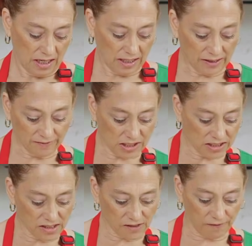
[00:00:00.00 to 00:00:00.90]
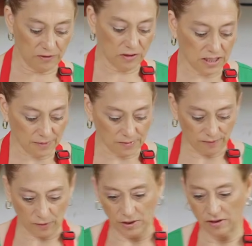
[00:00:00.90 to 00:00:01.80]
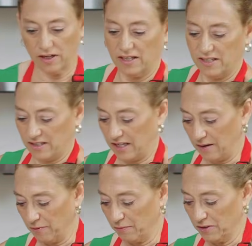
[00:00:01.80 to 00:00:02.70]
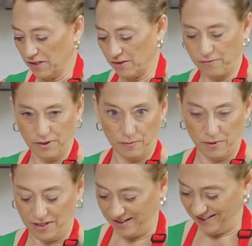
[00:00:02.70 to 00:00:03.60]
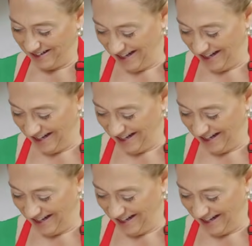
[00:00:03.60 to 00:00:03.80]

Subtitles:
And I've done this a few times for you guys. That one wants to run away.